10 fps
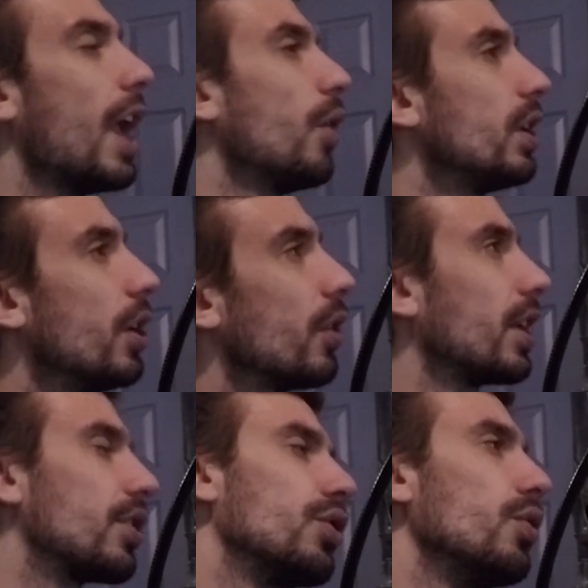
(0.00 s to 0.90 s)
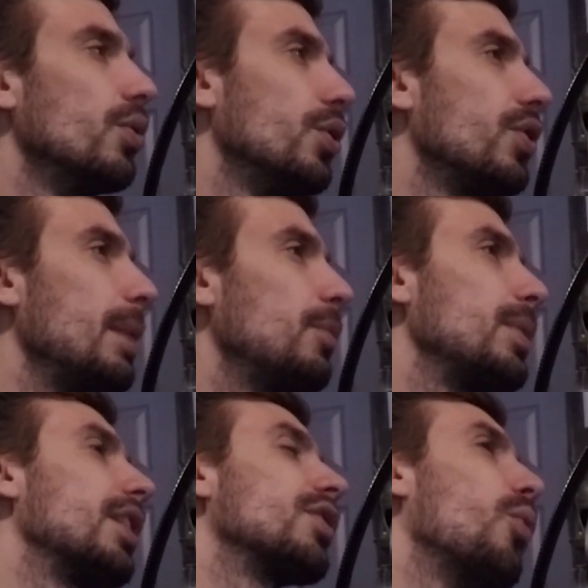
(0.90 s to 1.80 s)
And I only noticed like 2 new themes
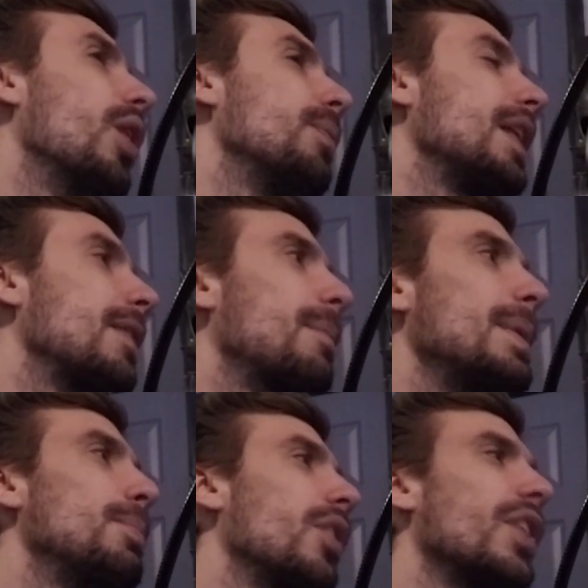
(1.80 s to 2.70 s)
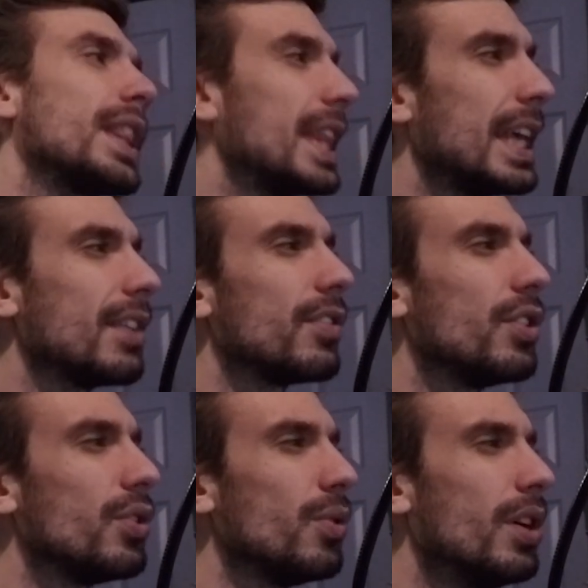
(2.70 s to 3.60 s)
because the one theme that people I think is
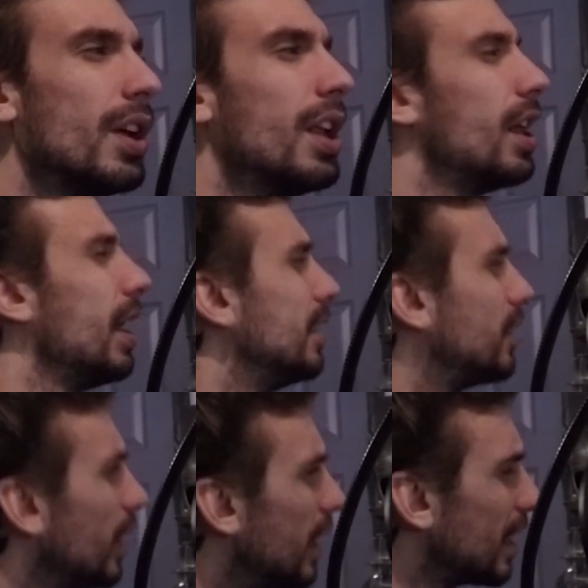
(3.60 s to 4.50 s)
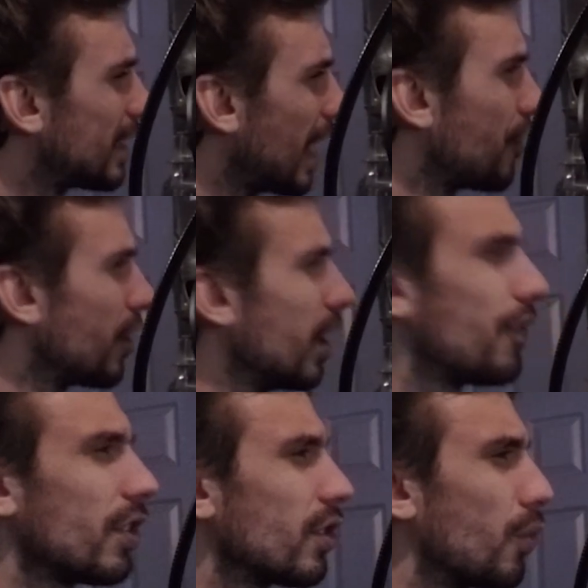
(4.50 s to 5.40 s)
new is an extension of
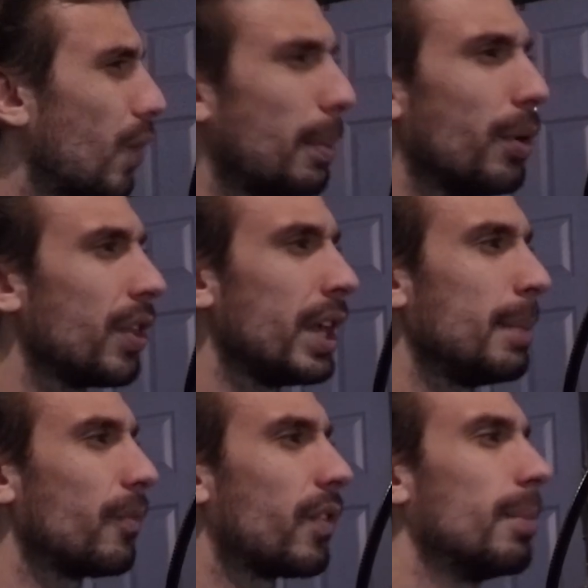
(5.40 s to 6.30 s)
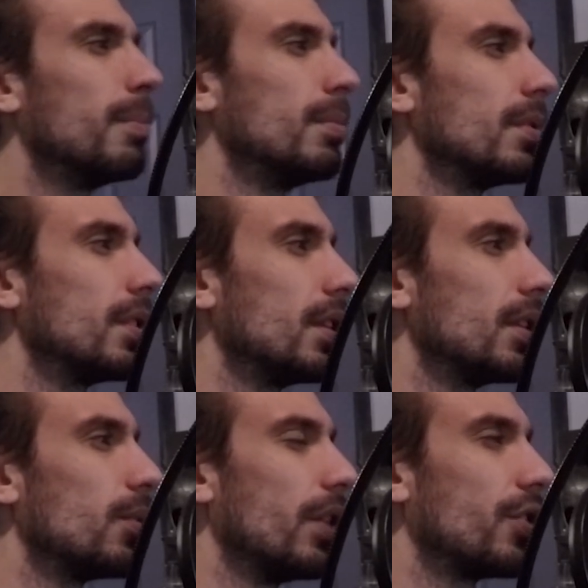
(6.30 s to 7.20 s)
just the Rebel theme from
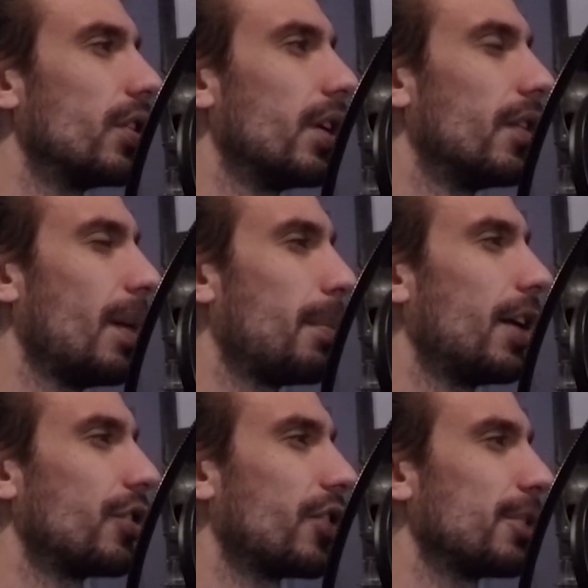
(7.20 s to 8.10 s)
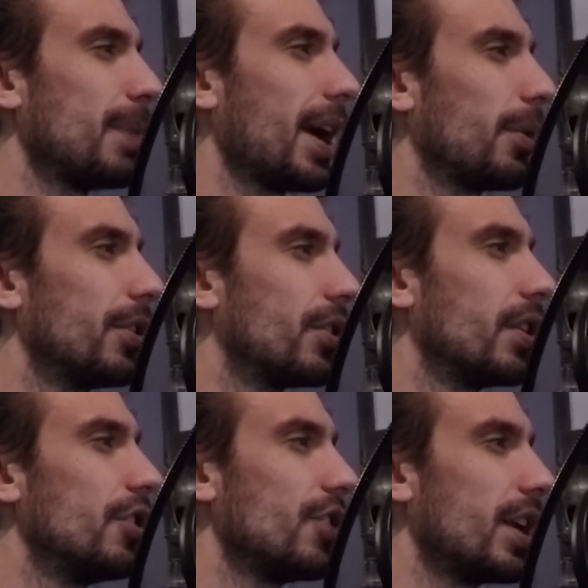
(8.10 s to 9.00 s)
the Return of Empire Strikes Back or
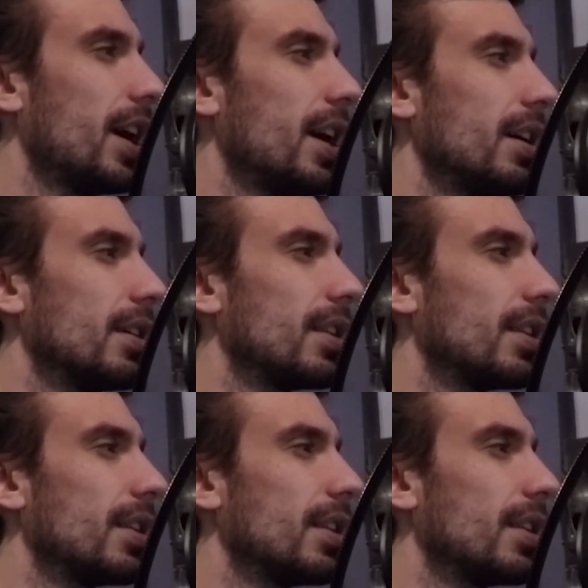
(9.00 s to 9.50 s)
Return of the Jedi.